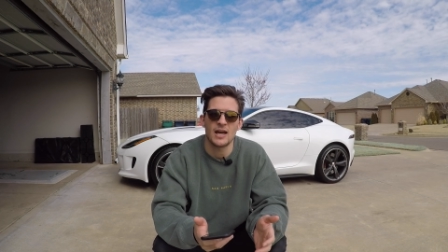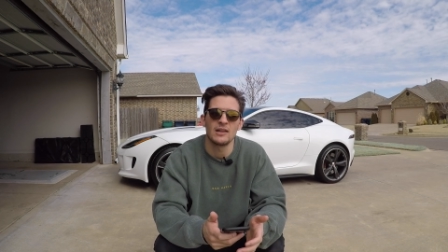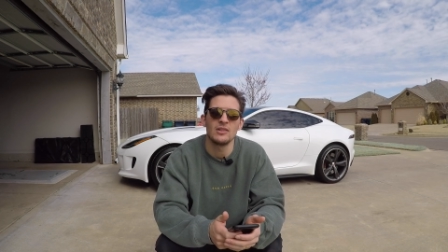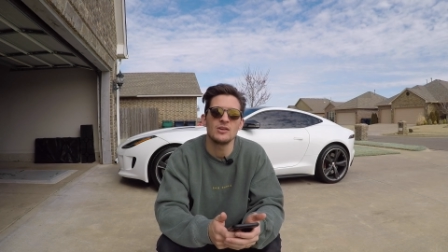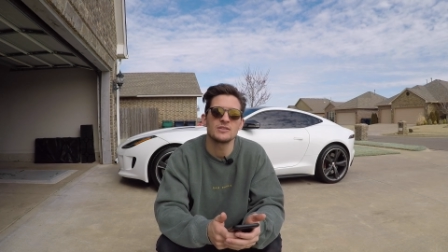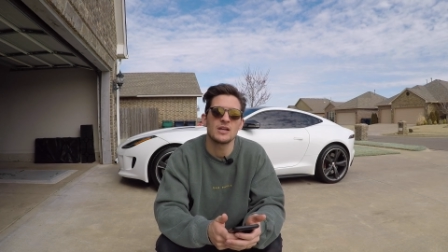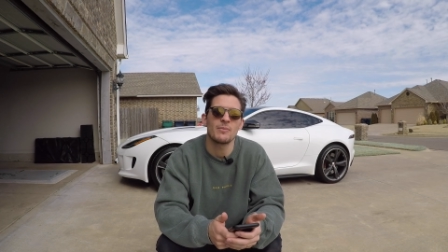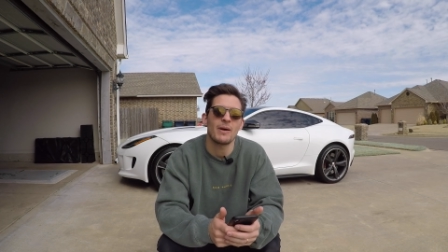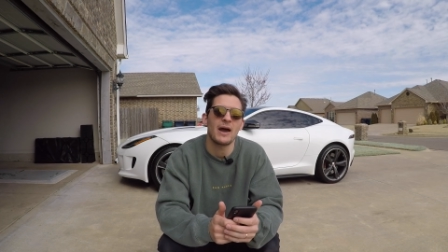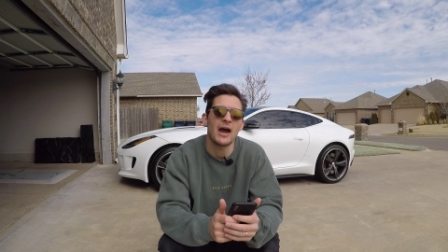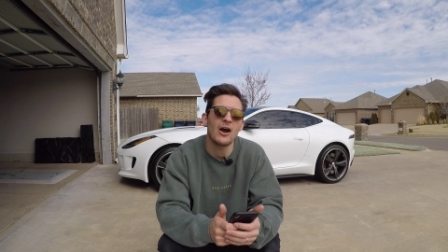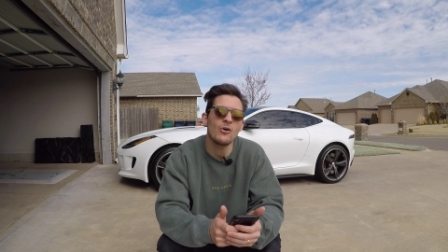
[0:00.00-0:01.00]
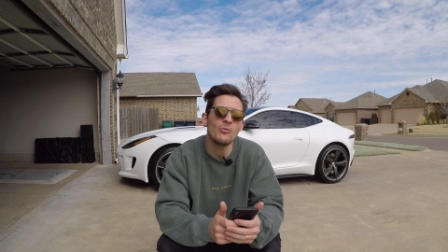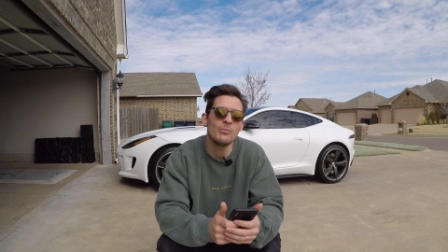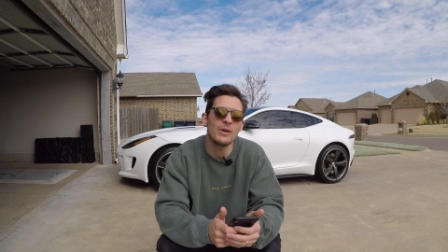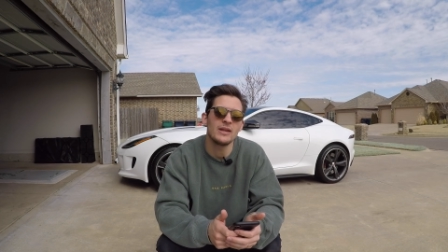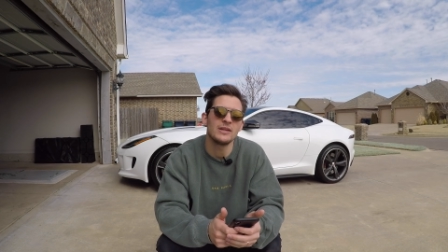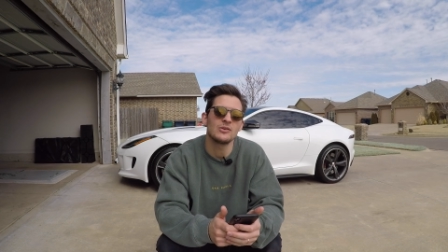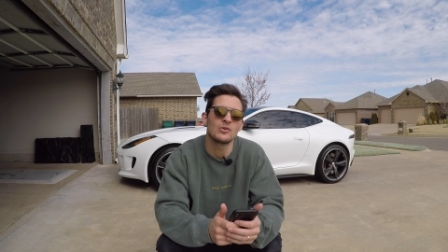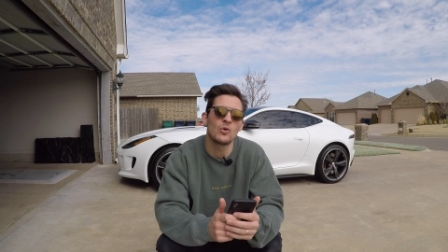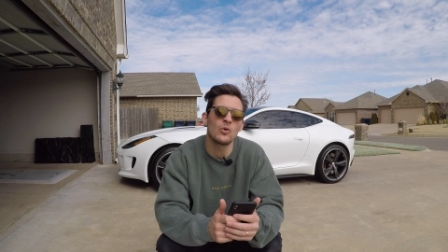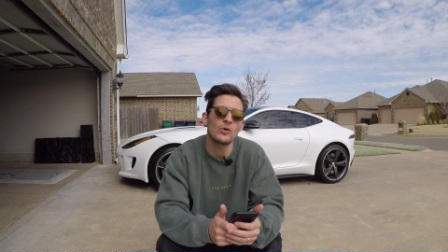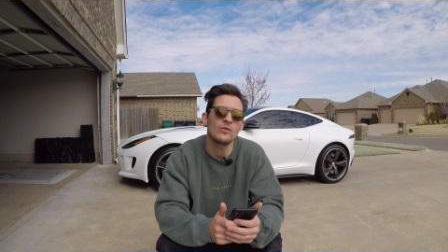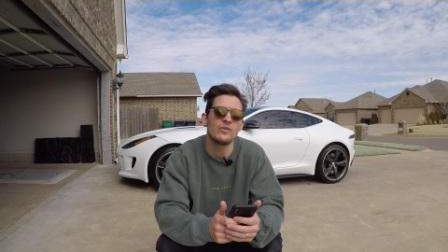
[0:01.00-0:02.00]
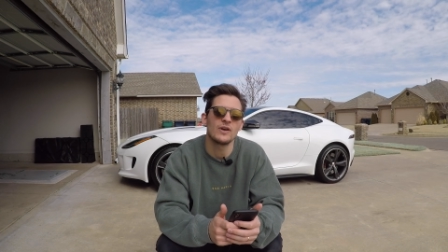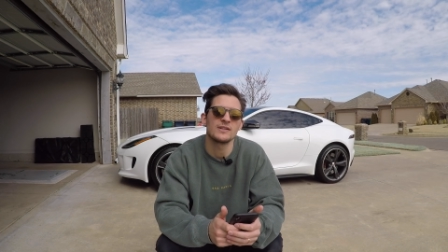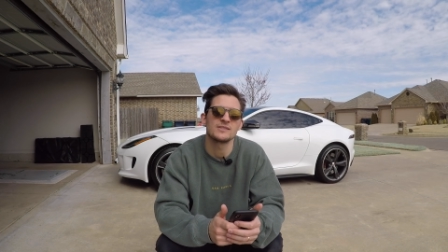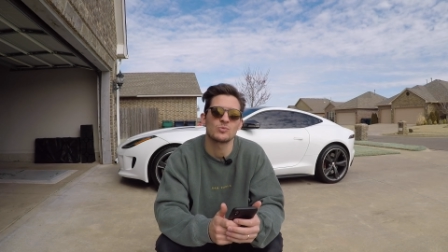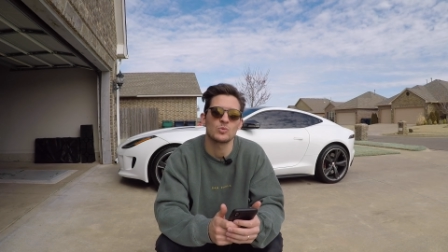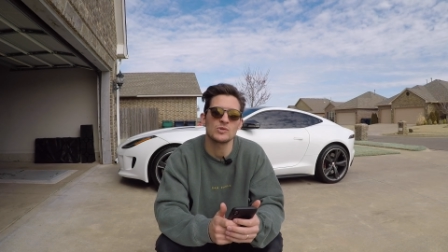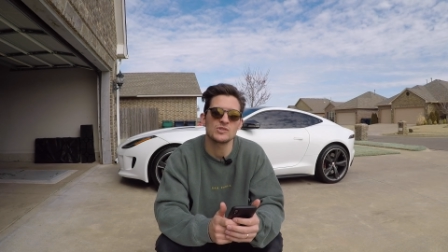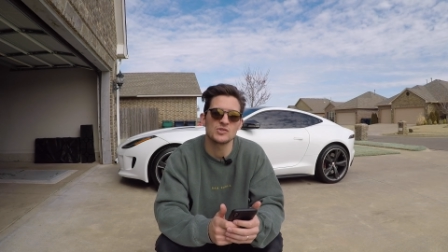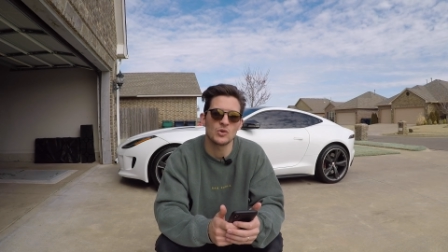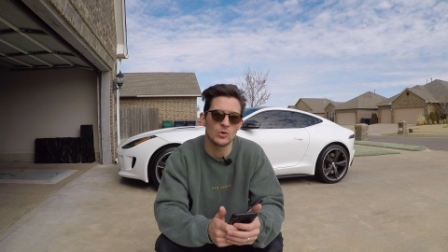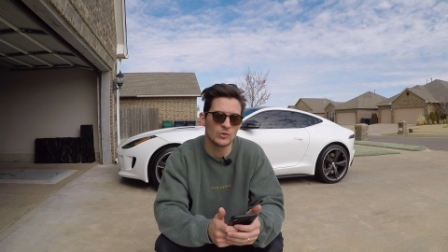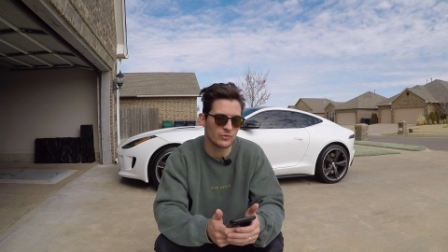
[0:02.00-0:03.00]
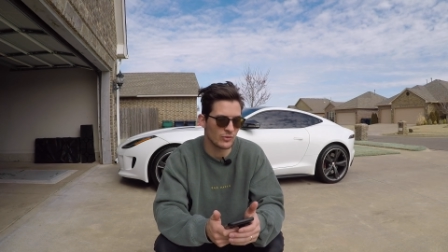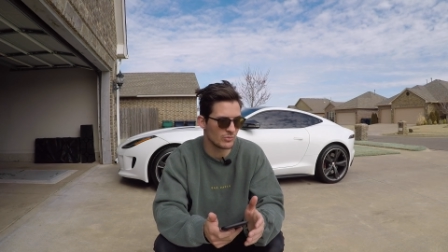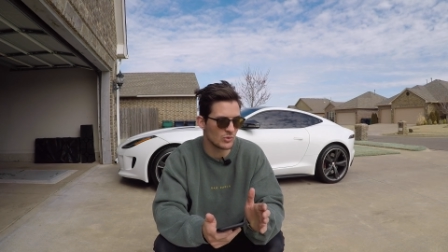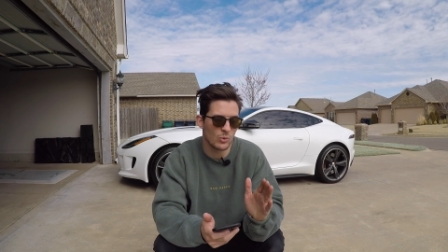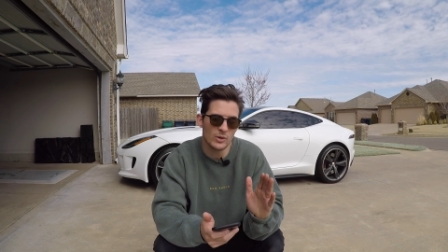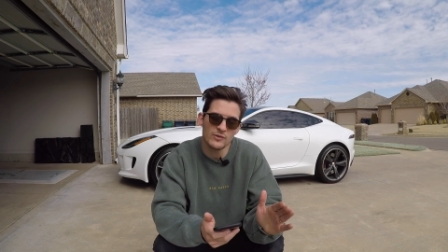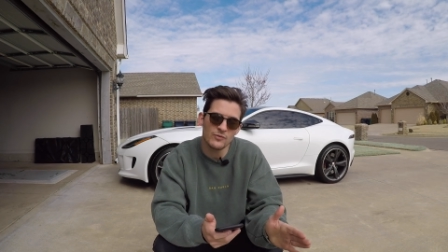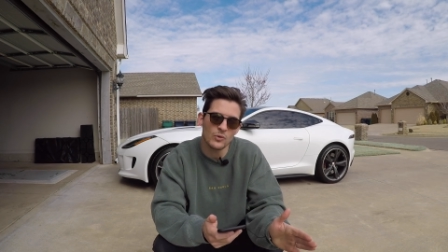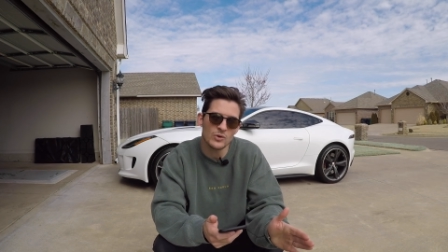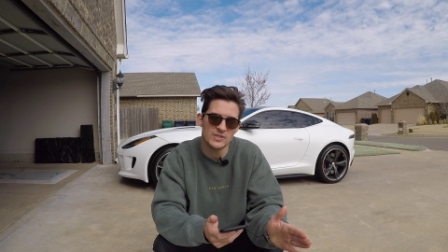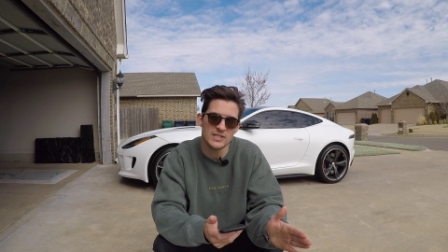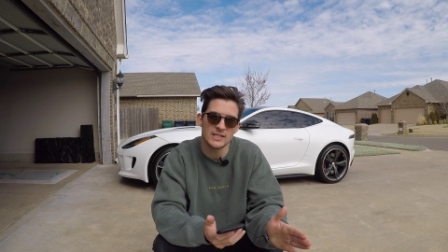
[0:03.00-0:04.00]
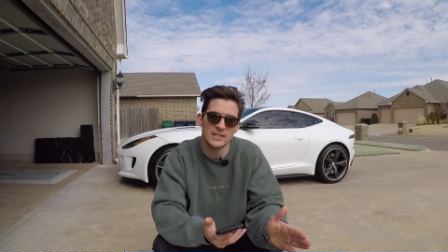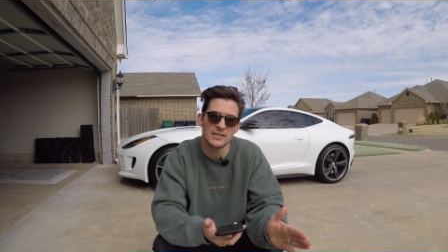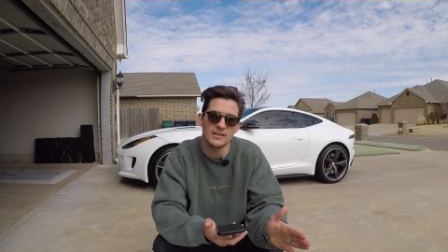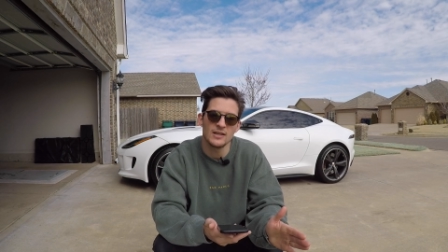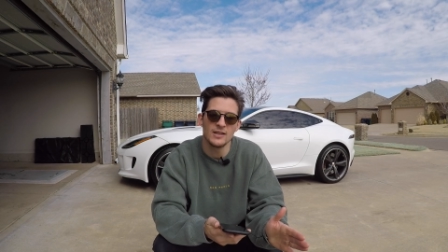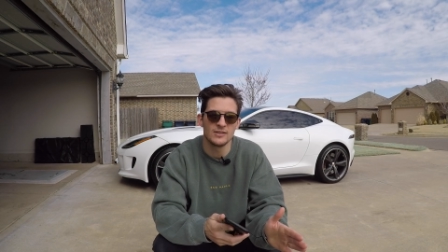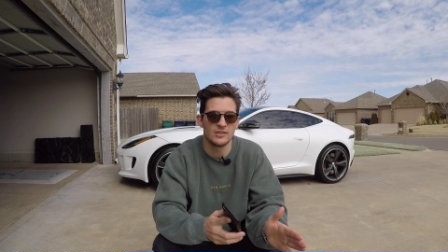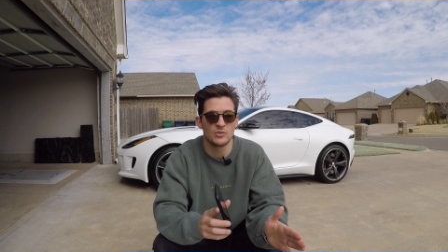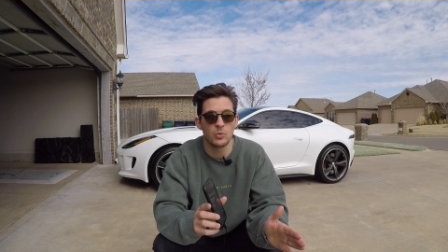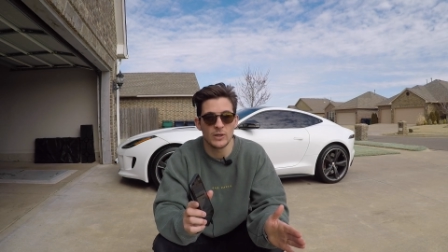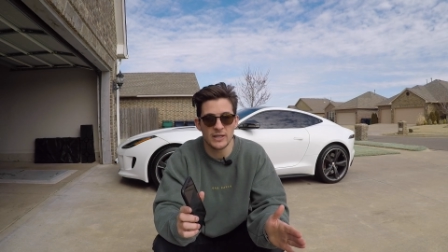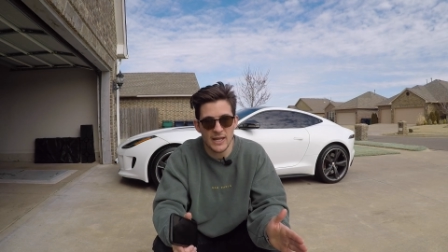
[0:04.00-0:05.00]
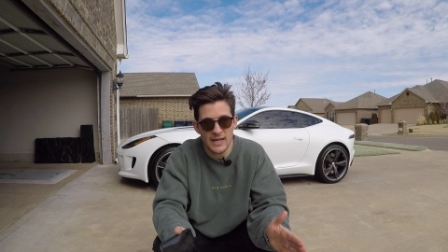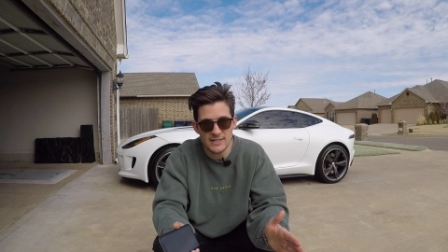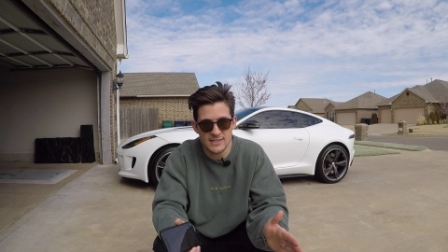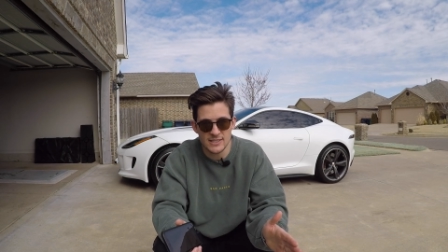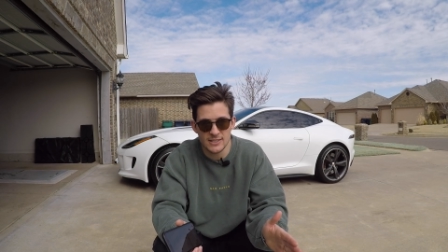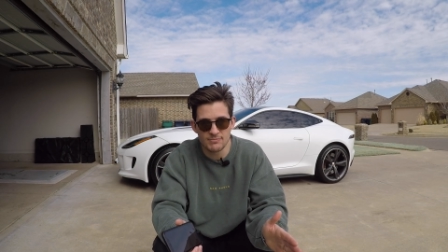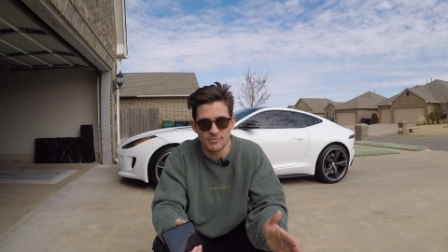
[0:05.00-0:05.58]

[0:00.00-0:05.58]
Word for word: I looked up how many Corvettes were sold from 2014 to 2019.